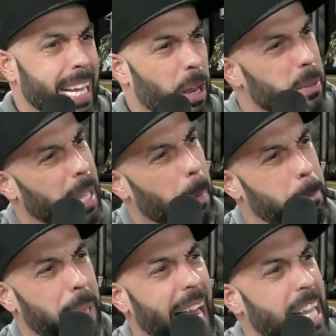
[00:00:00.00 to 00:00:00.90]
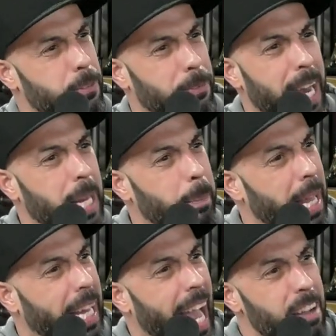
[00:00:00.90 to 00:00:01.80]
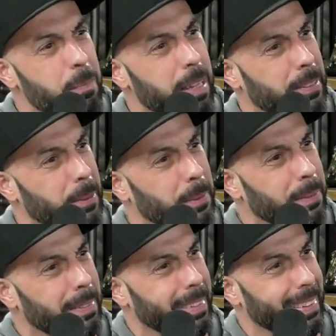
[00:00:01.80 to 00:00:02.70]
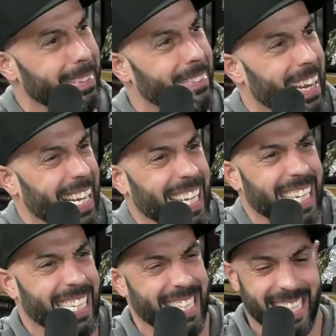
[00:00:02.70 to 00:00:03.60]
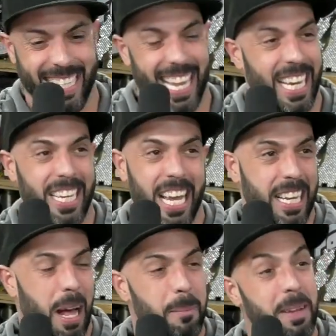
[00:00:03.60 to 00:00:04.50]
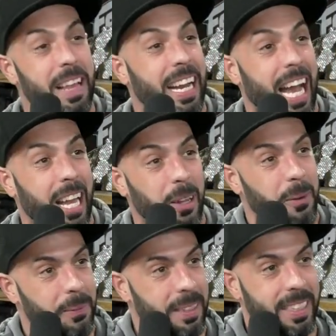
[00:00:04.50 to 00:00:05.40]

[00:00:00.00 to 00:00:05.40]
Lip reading: They always got a big ass vein up their calf muscle. It's like, yeah, I'll leave that guy alone.